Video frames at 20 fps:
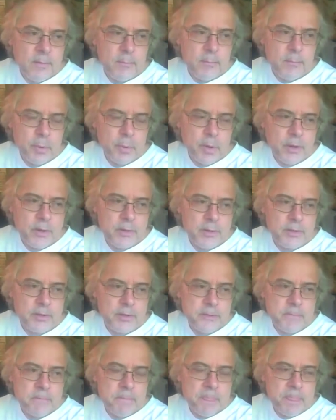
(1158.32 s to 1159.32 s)
But,
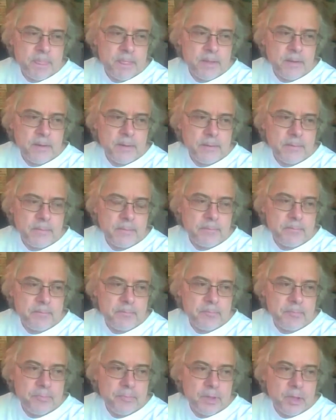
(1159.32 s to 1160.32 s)
um,
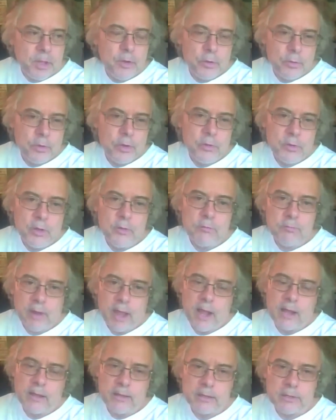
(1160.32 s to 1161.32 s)
you know, in, in
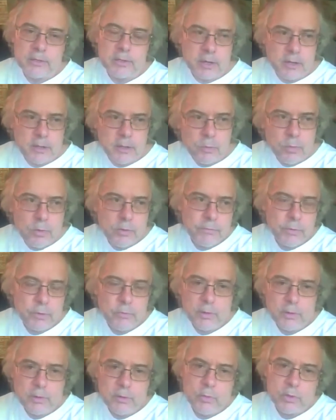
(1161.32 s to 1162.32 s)
reality, it's kind of like, well, if there
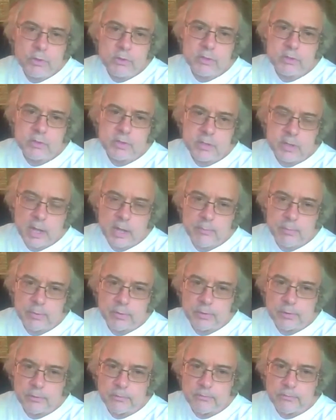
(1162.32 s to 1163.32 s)
really was this type
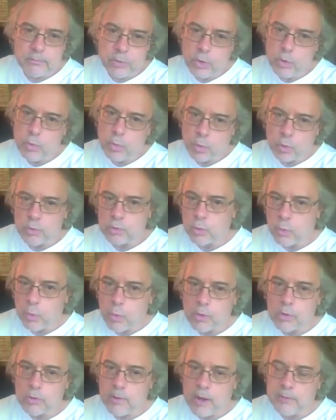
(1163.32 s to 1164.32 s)
of new world
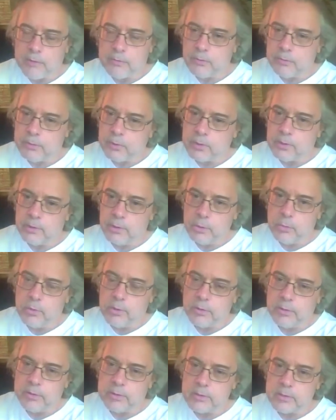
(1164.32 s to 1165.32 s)
order out there that could do
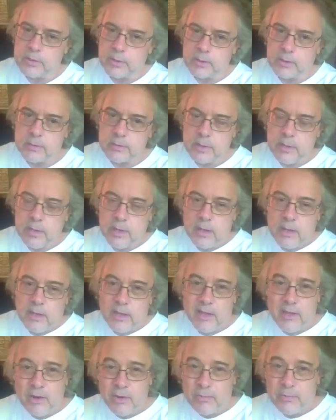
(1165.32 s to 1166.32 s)
all these things,
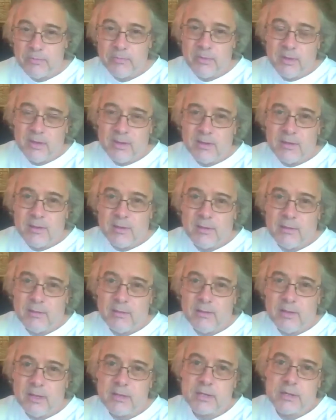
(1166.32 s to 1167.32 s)
you know,
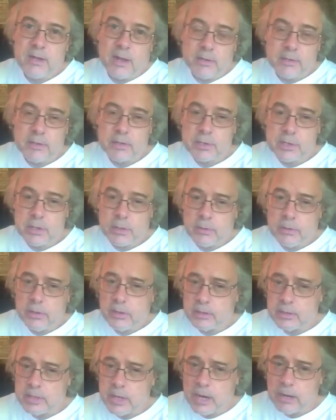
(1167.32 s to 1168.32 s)
it's not necessarily
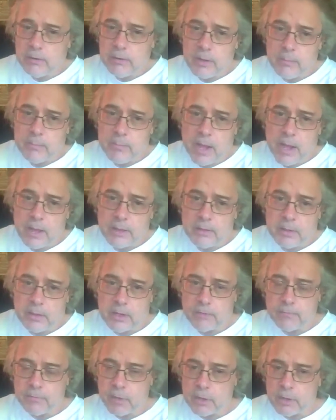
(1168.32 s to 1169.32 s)
entirely a bad thing
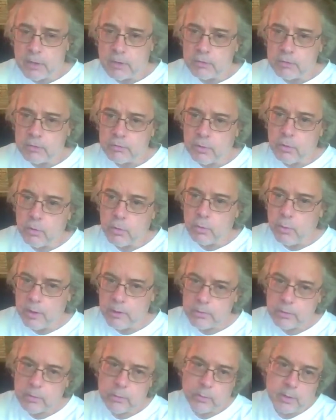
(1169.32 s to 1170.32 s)
if they can control
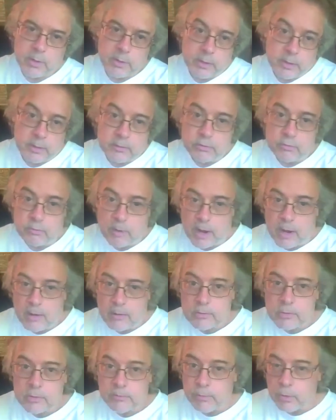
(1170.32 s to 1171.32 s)
weather, we can have
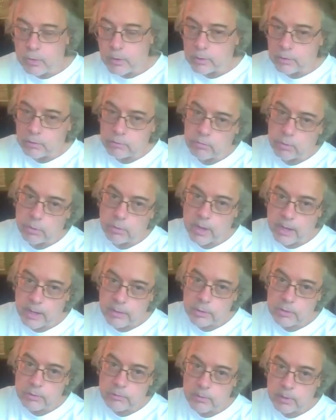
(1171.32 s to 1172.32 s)
droughts, if you can control
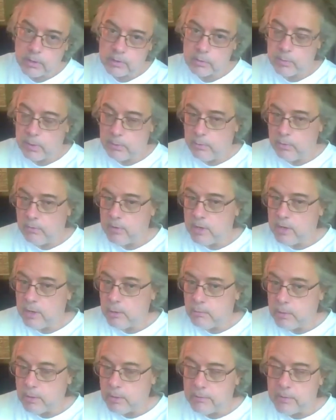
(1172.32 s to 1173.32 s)
cancer rates, we can get
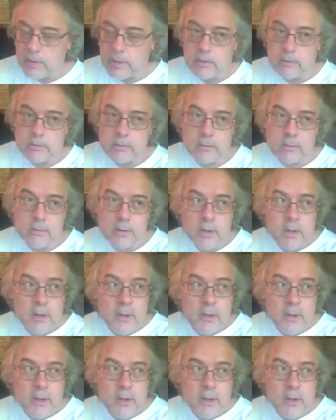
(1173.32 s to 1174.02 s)
rid of cancer.